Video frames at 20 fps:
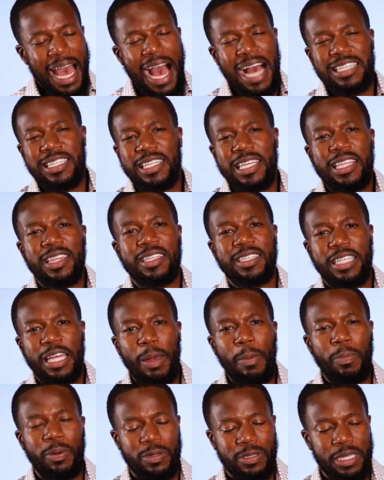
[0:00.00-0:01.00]
I see the
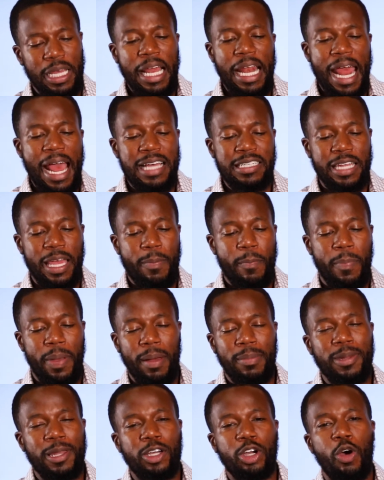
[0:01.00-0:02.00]
10% as a
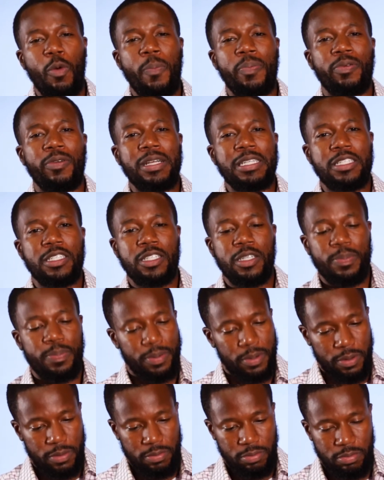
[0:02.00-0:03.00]
biblical
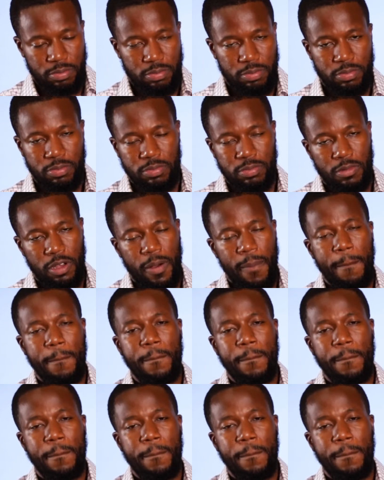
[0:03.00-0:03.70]
principle, a